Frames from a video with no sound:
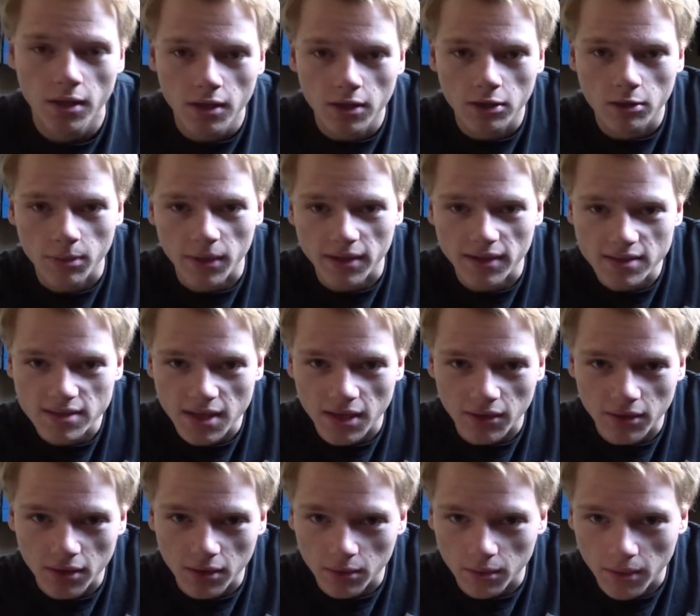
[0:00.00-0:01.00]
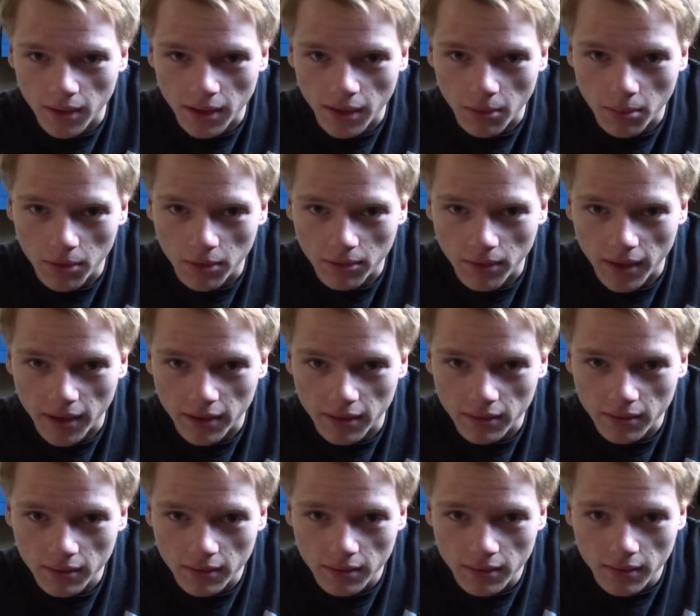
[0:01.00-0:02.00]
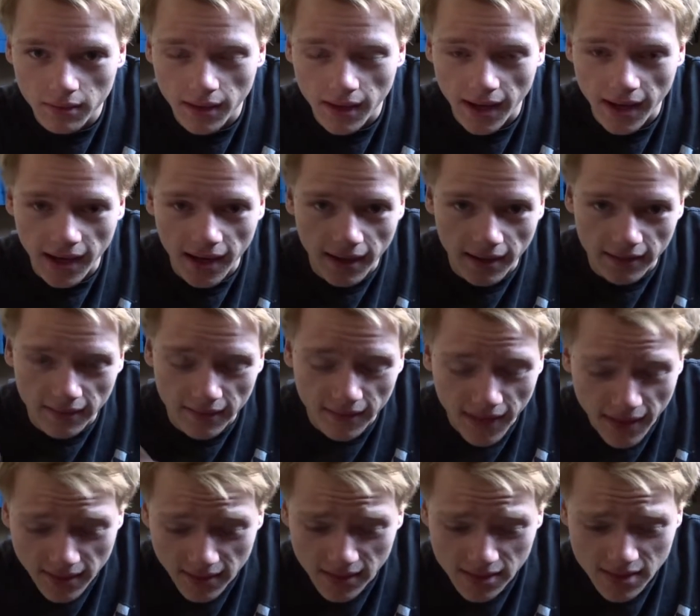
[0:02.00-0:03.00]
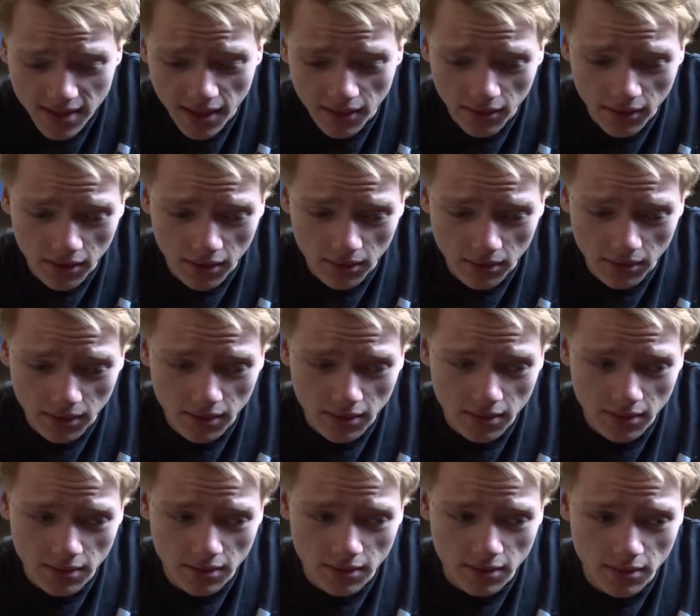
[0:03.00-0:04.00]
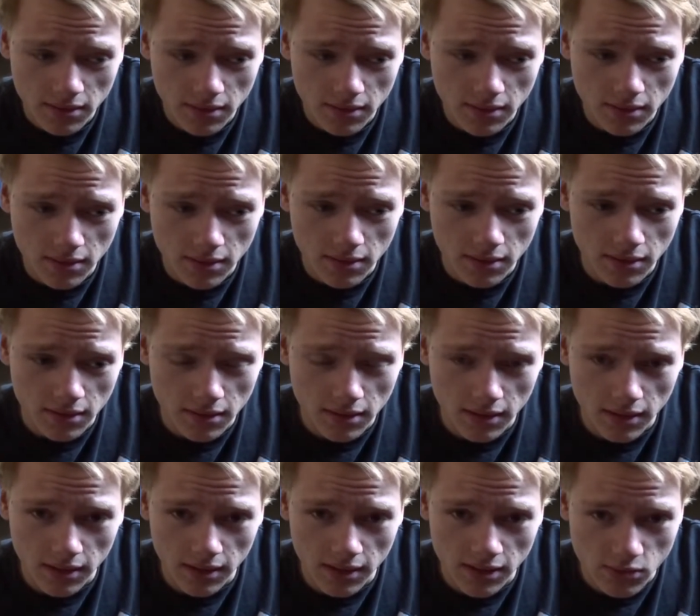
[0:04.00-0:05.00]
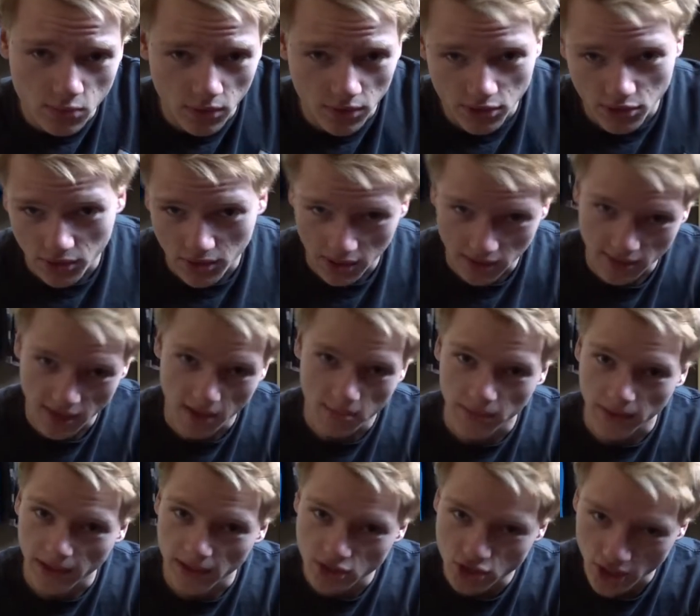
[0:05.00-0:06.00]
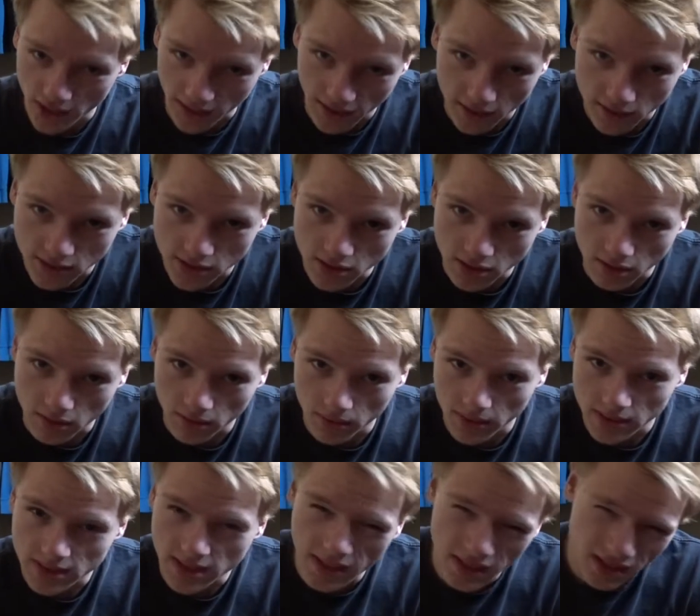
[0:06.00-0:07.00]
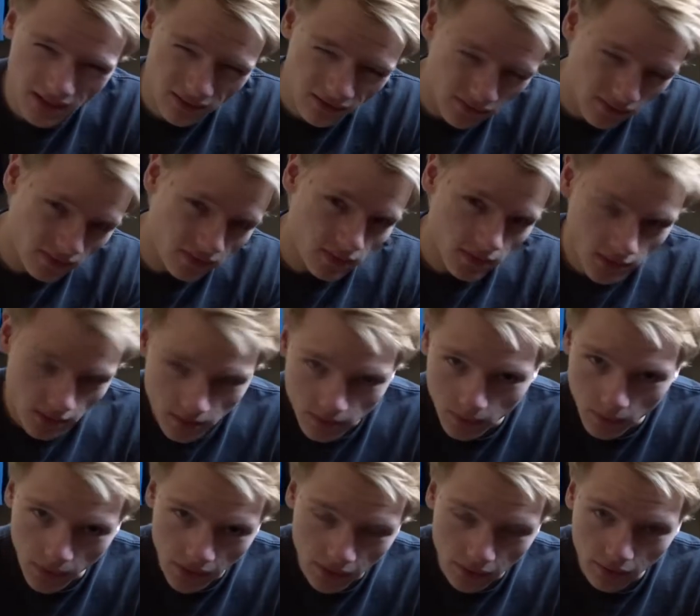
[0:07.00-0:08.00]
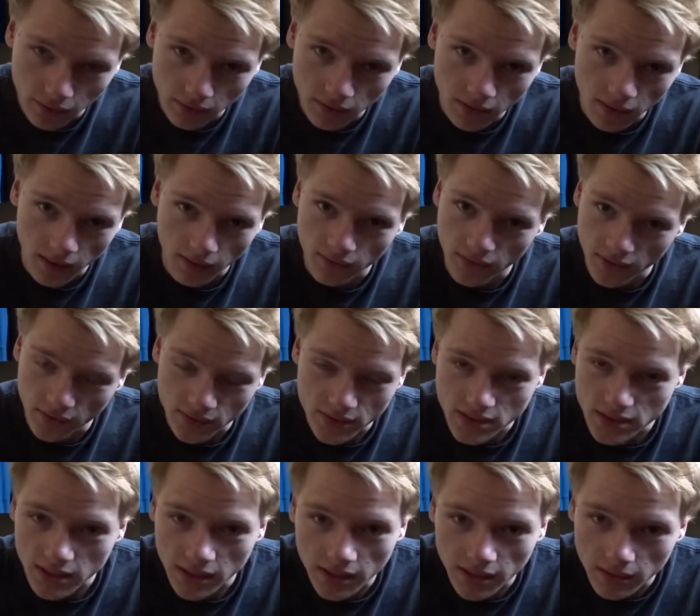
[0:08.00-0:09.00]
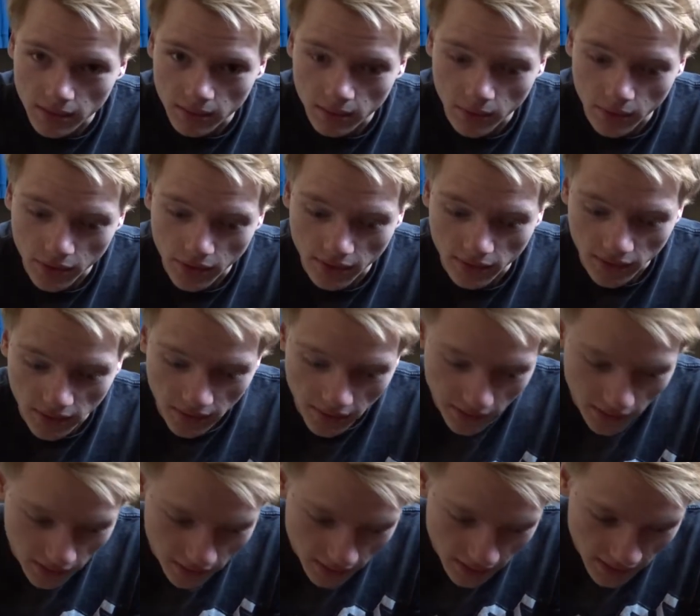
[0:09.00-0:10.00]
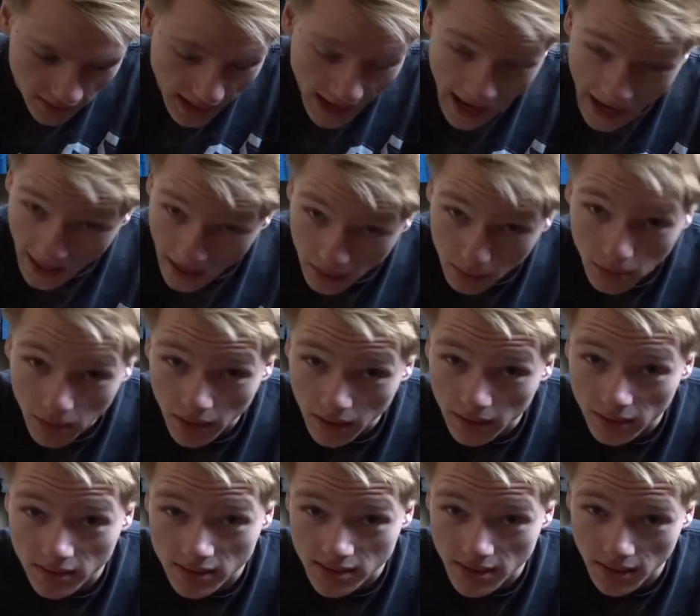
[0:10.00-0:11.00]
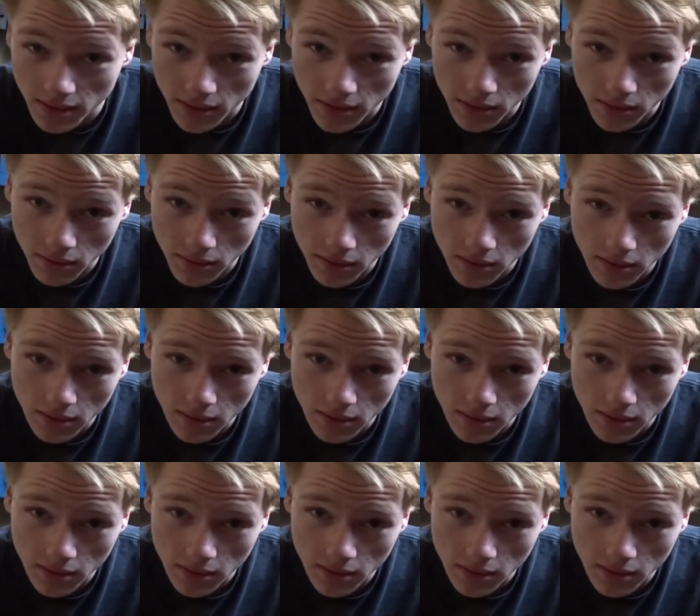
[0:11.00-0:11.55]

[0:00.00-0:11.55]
There'll be a discount code, and I'll put right here. And that discount code is what you can type in at checkout. So it's kind of weird. I've never seen it where you have to click on a link and put in a discount code.